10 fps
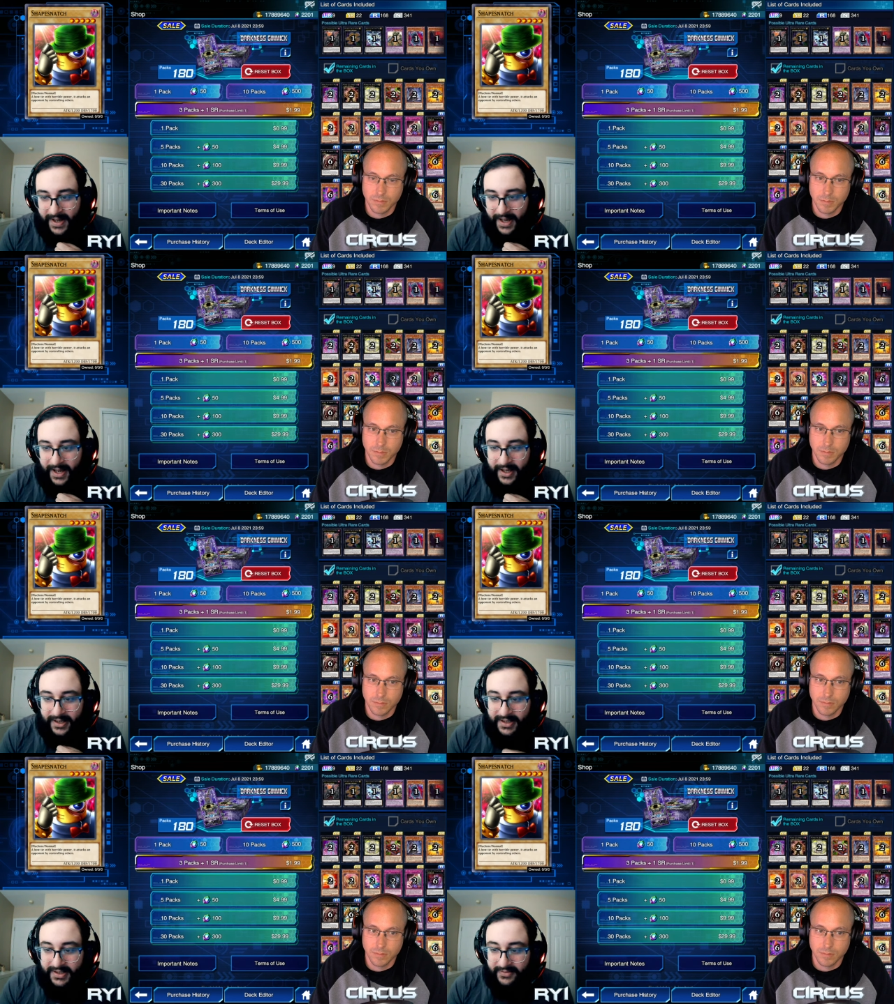
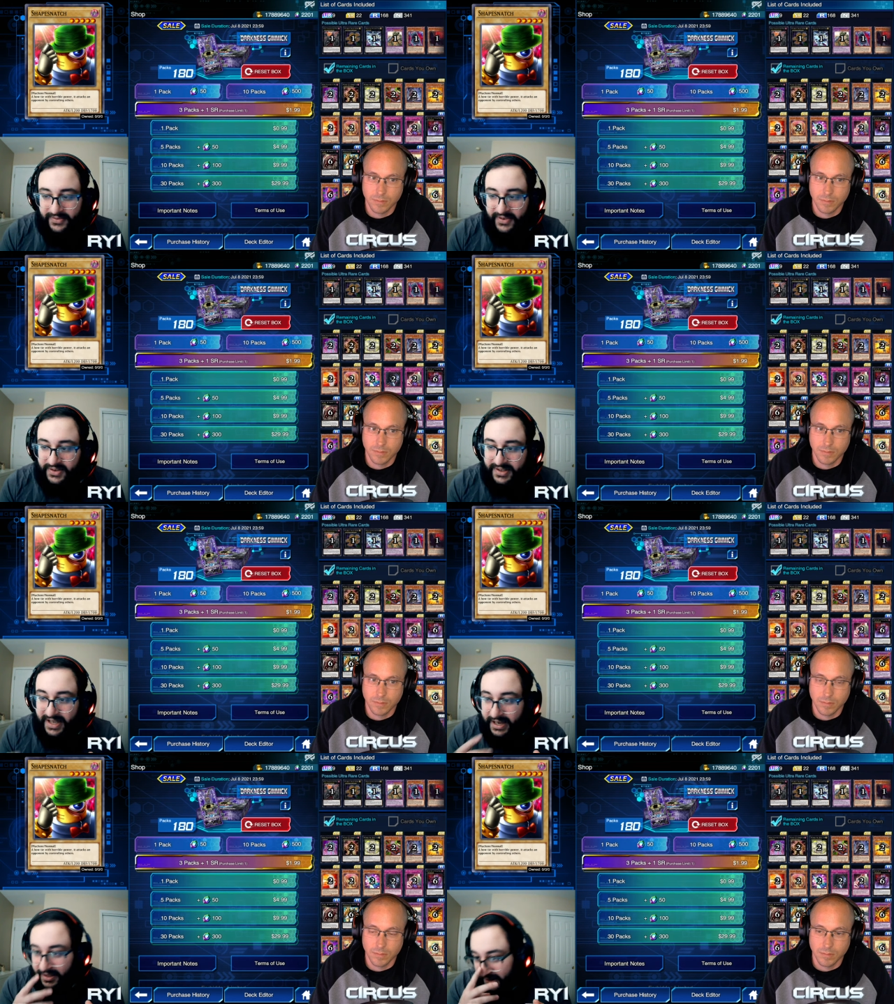Speaker 1: because uh, it feels
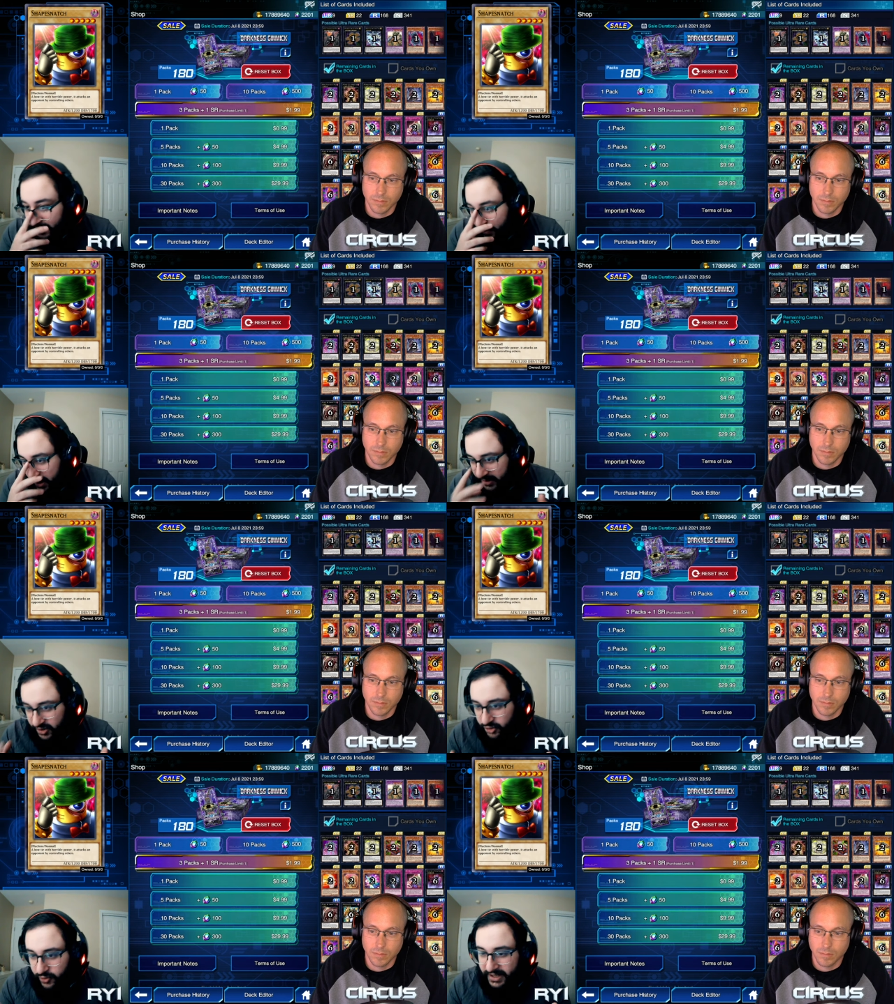like this box
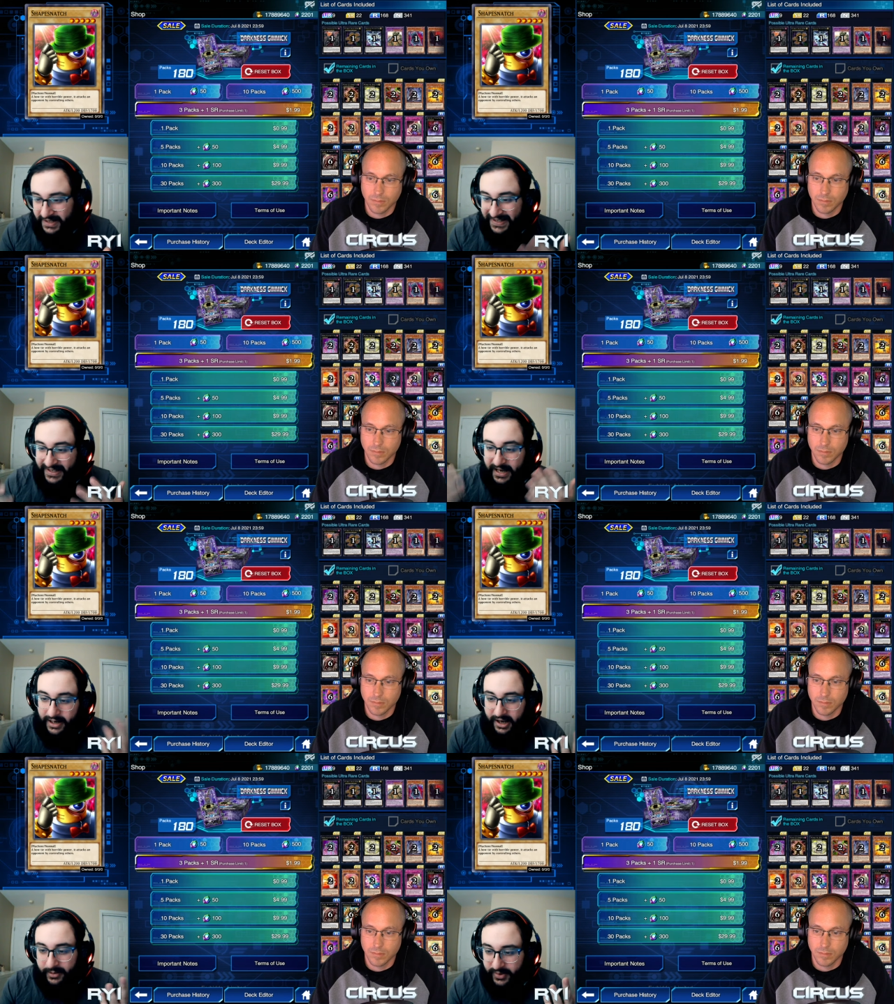is trying to set
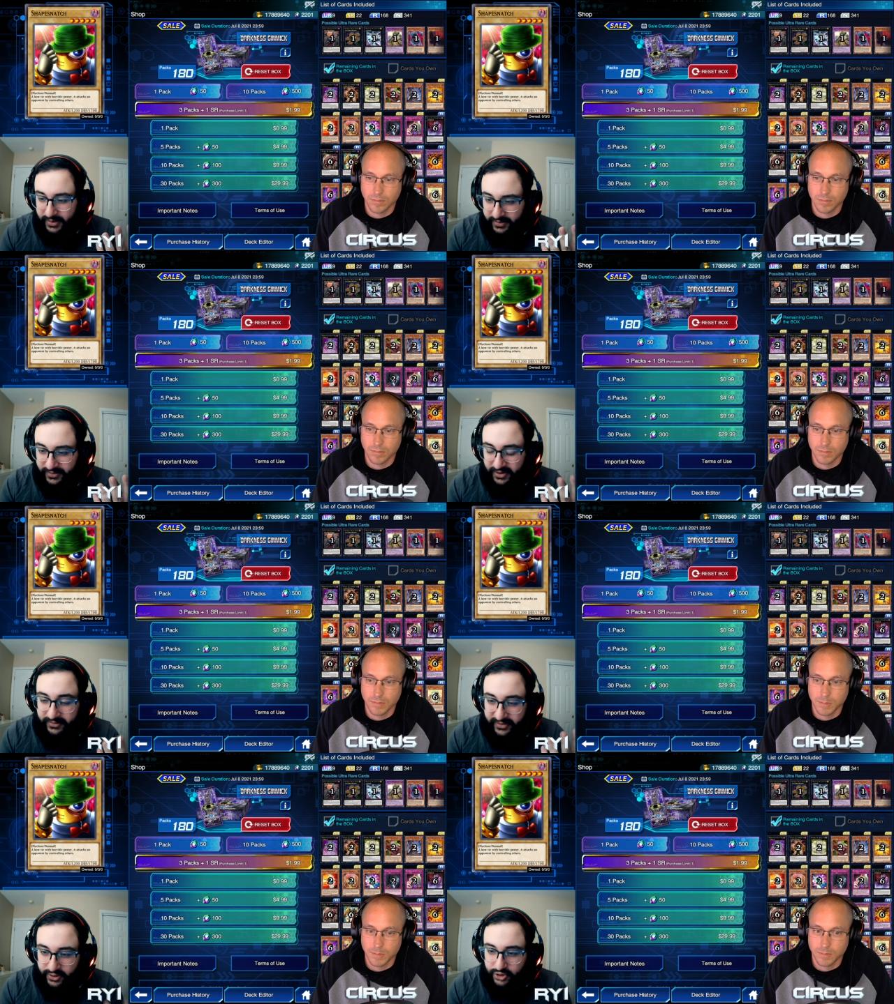up for a
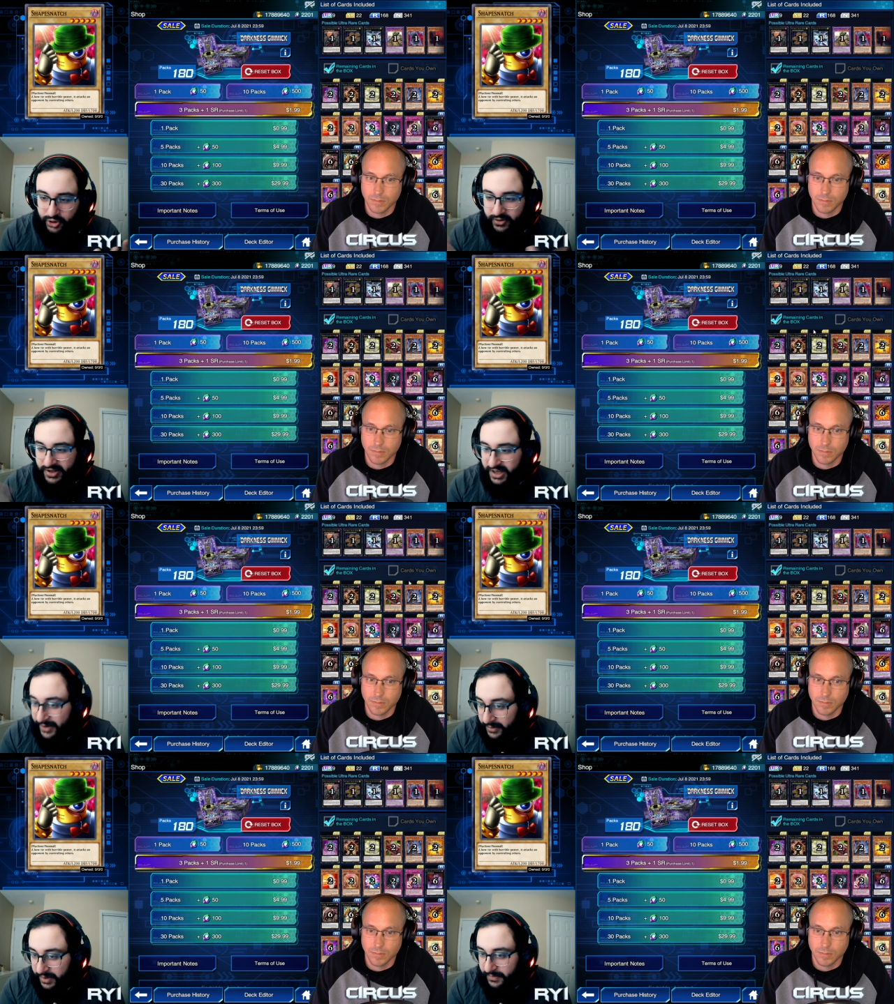future
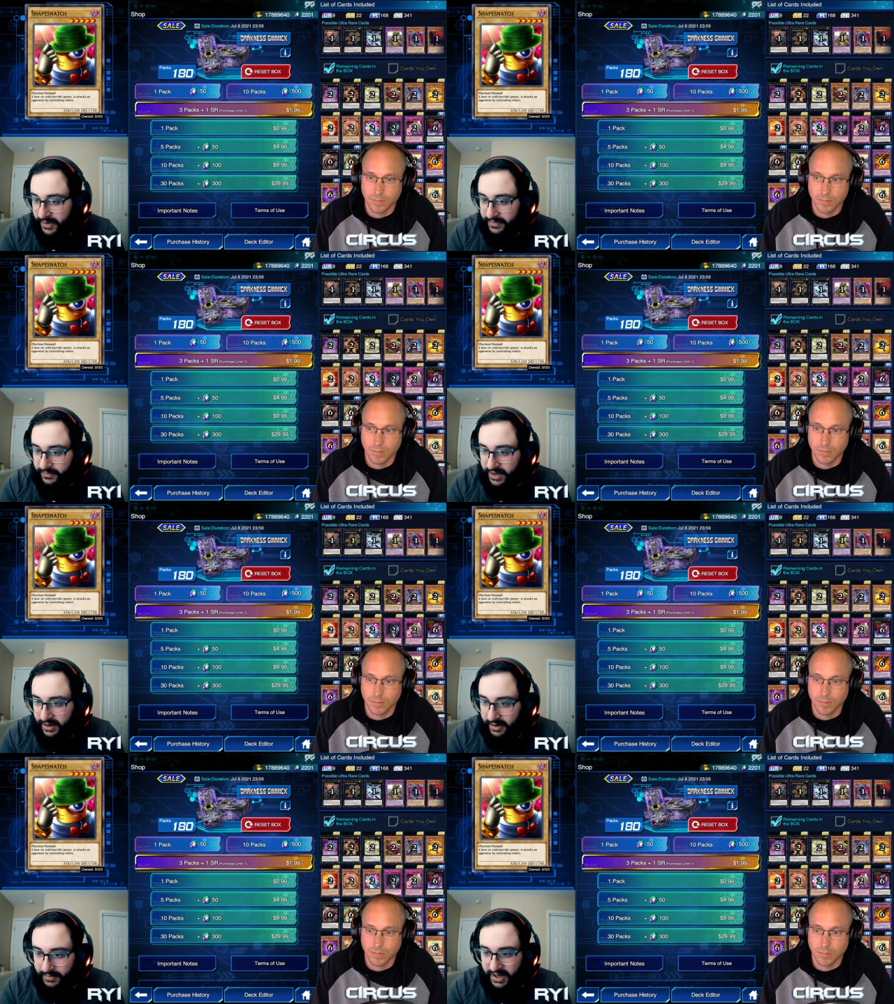Gimmick Puppet
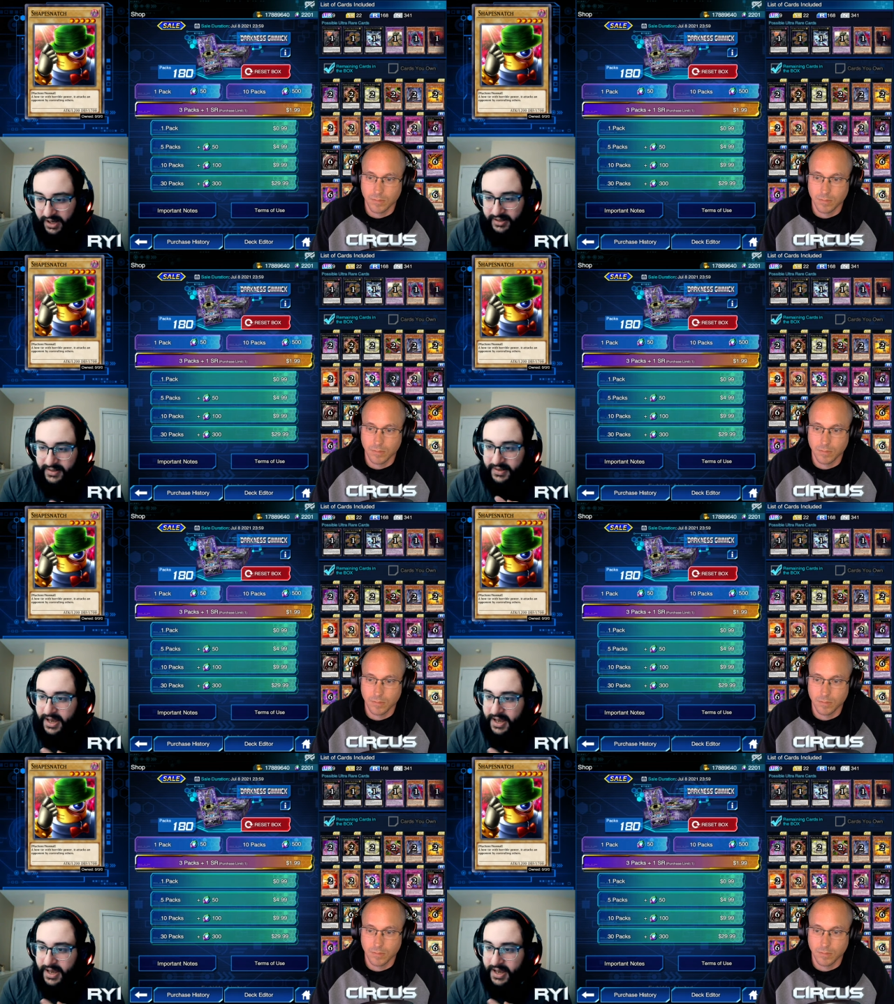uh, box,